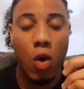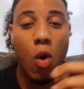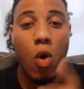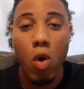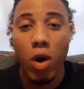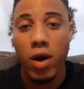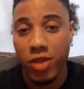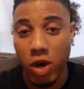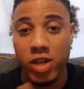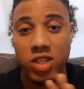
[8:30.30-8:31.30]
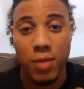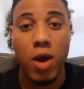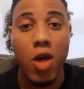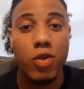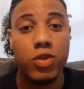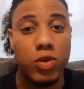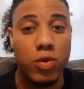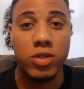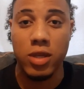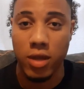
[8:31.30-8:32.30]
or there are some other
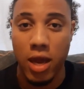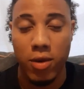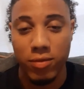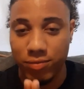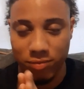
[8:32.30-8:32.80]
dudes. So now